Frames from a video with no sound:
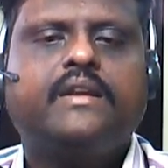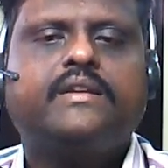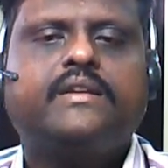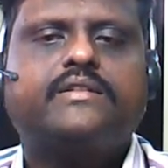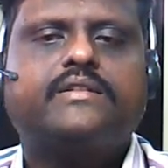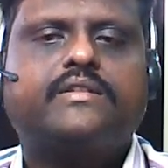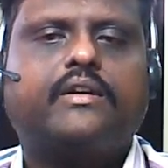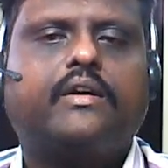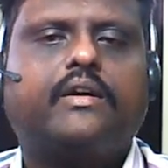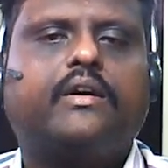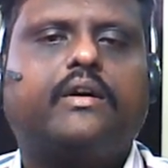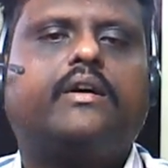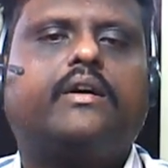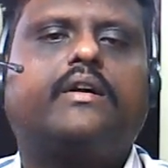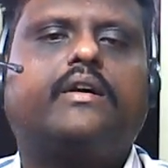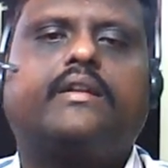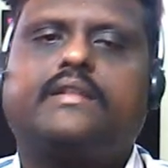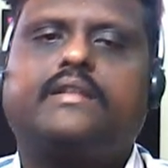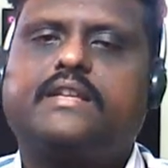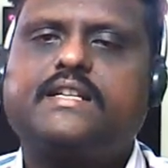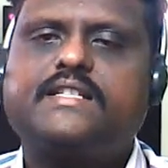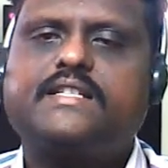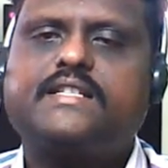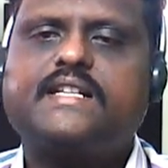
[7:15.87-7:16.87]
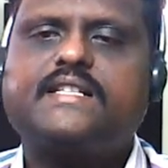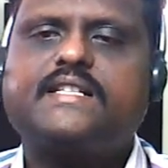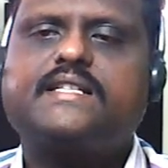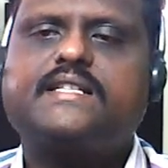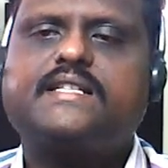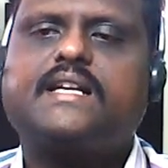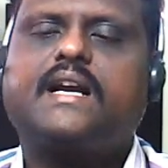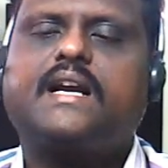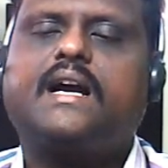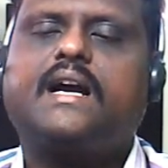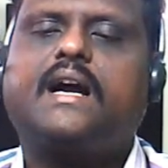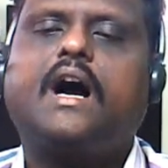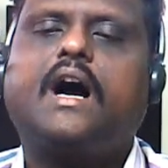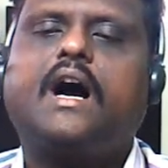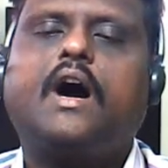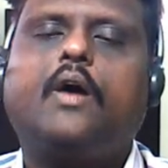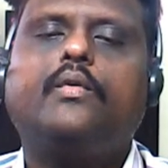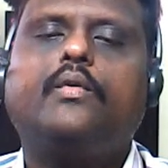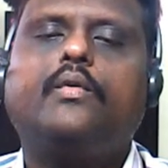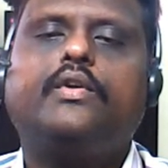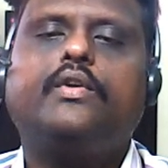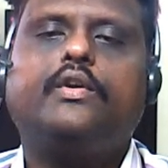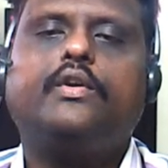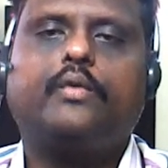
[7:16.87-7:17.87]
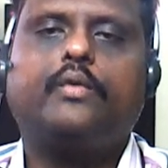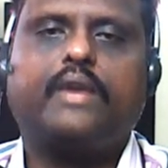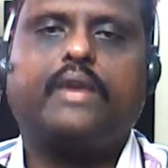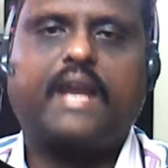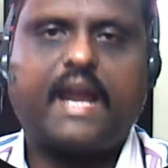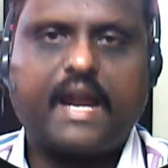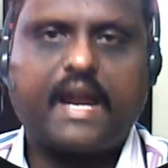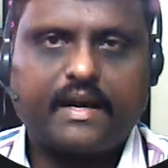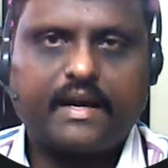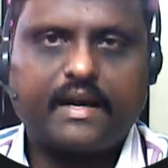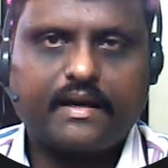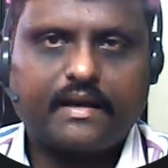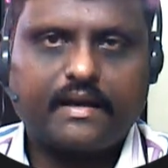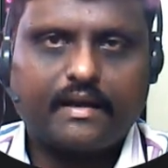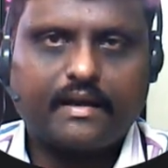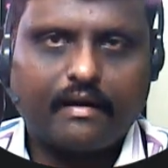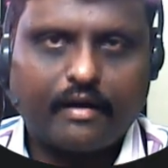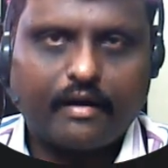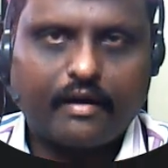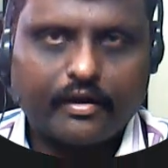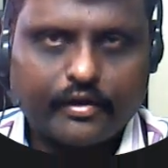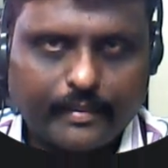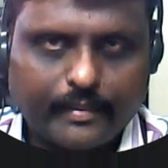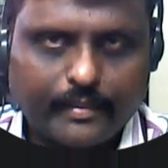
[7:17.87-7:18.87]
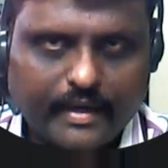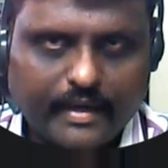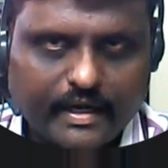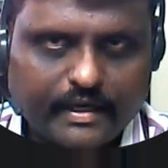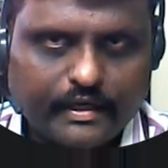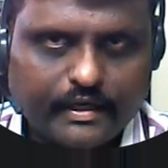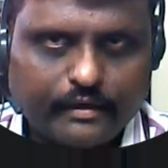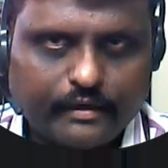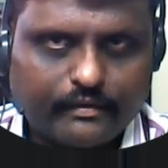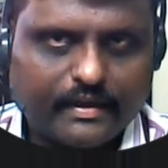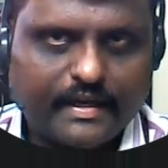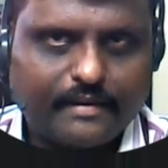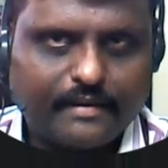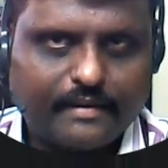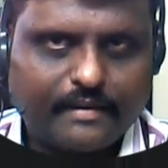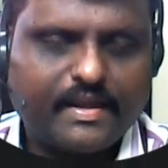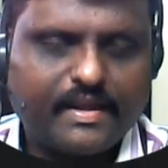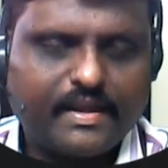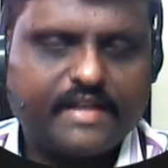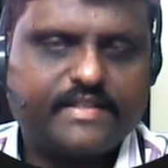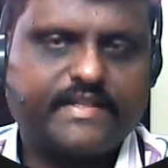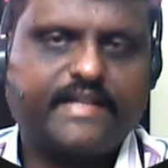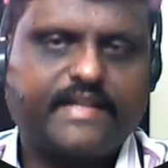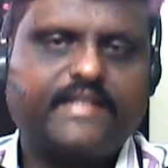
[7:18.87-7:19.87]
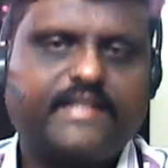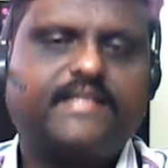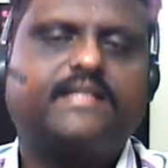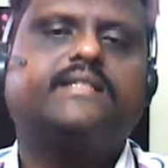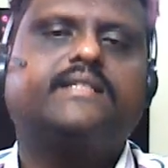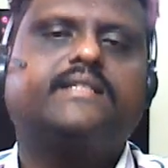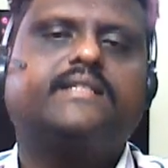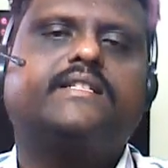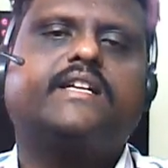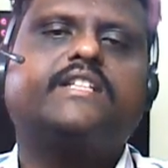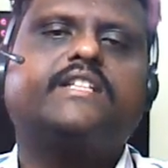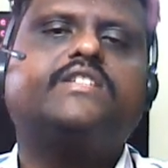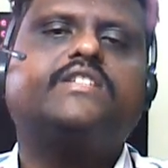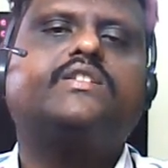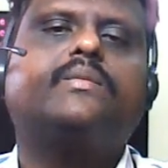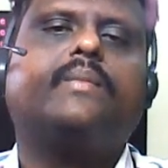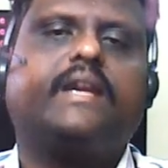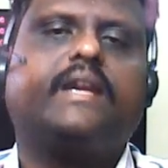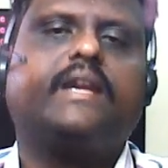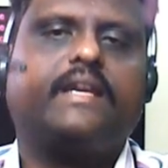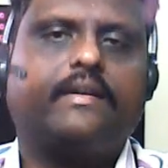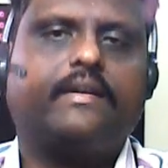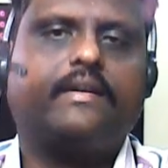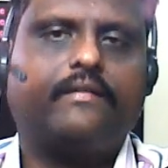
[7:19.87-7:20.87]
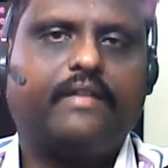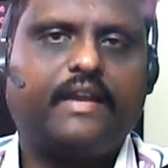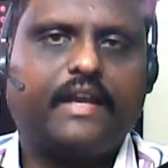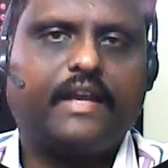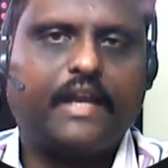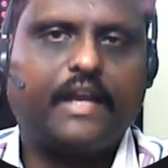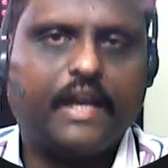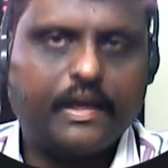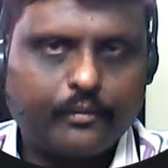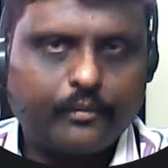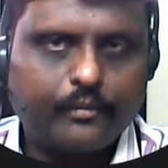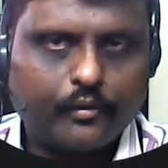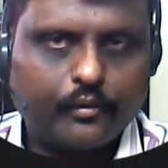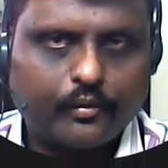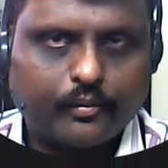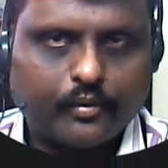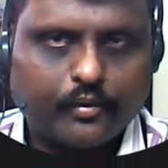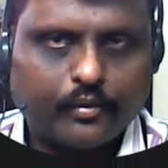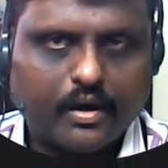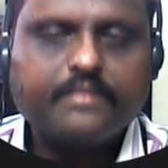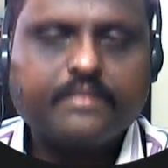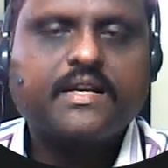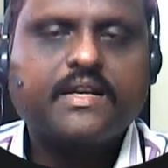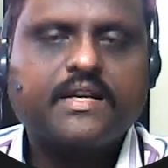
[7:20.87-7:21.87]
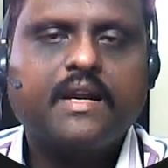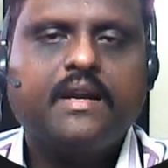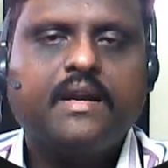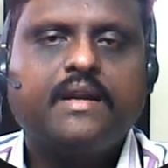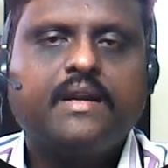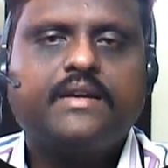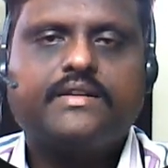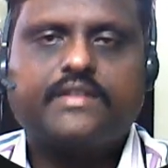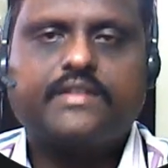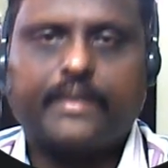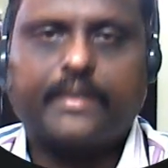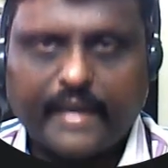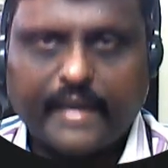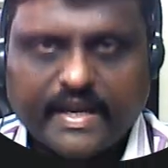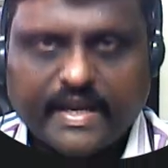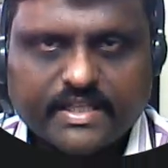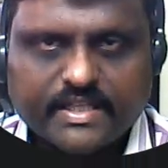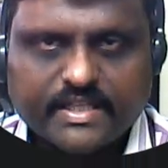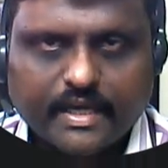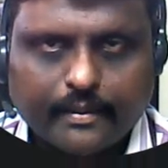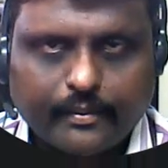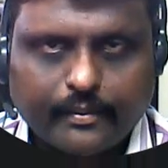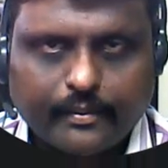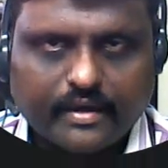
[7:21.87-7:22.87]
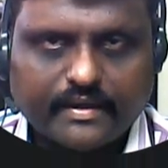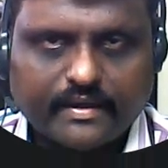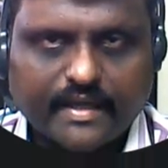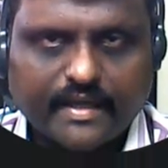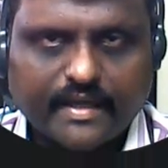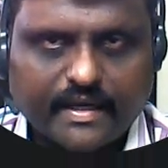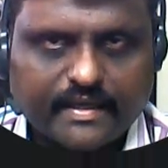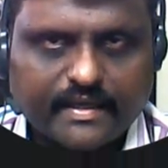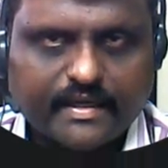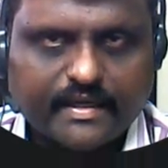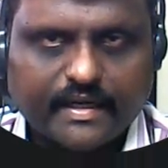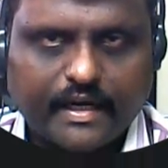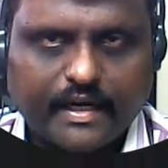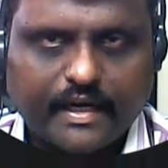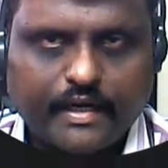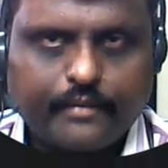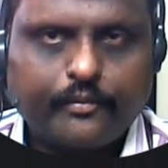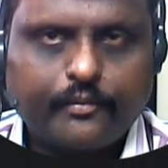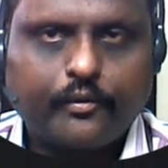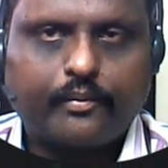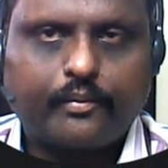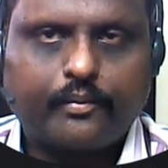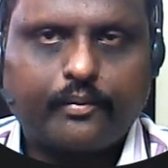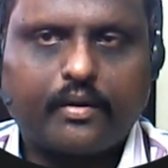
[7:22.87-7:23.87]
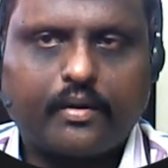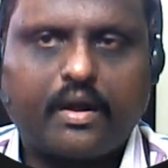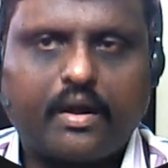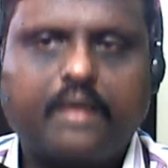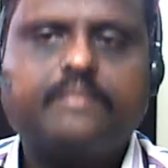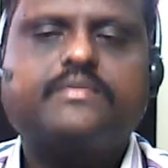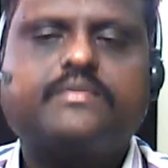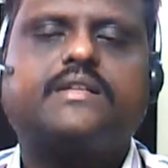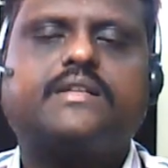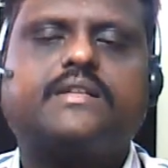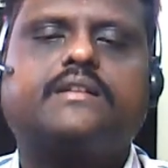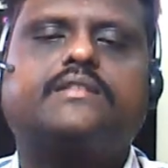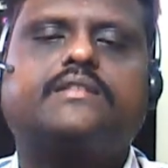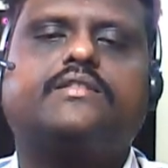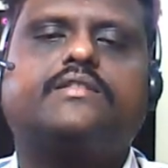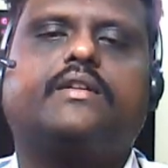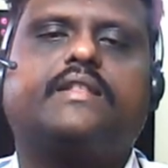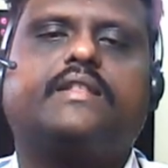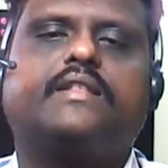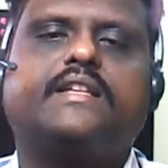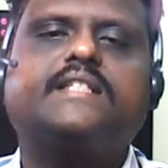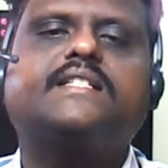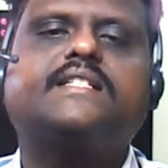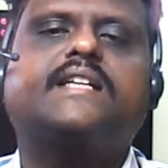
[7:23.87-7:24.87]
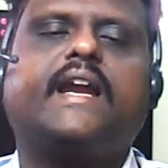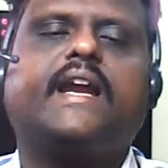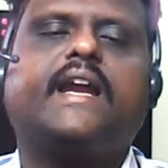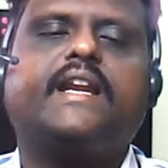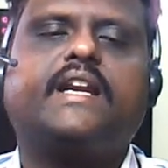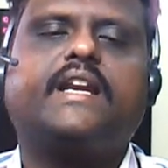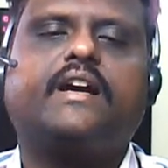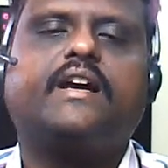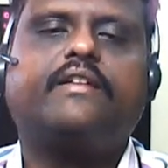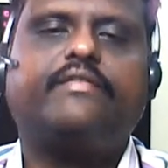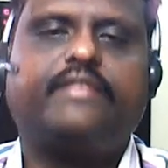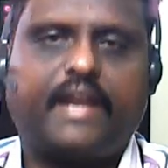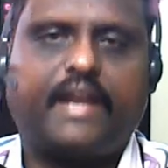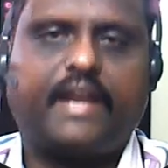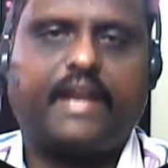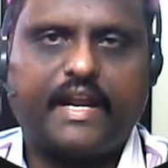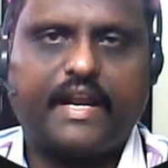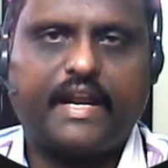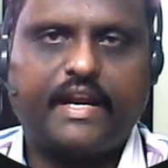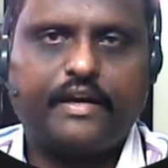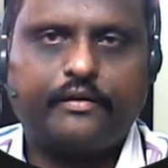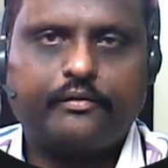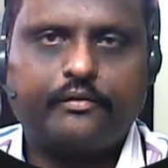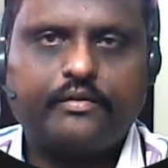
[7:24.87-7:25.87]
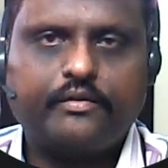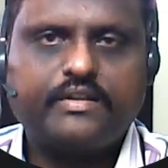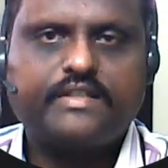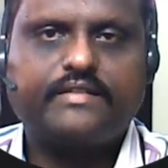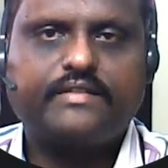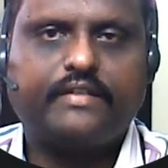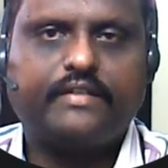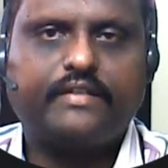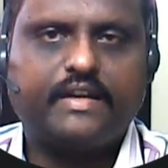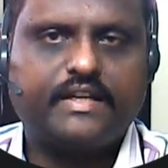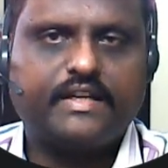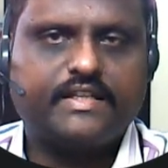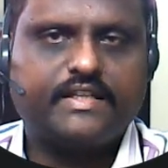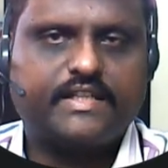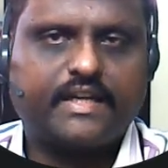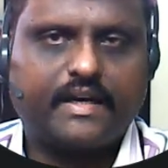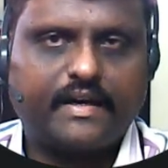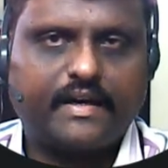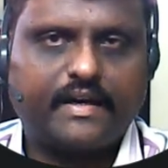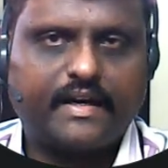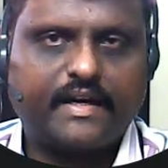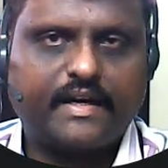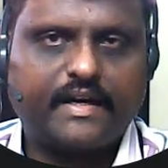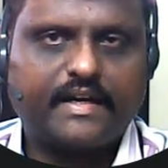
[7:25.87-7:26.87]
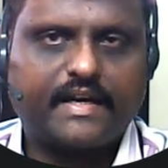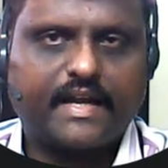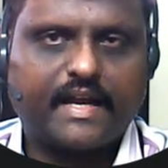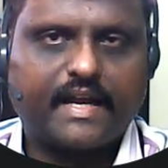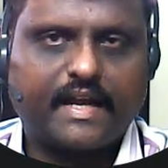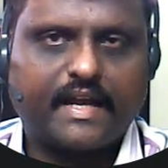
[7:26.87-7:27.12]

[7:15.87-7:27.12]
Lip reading: So this is how you can automate your images just by giving input prompts. So based upon that input prompts, so this kind of AI tools will generate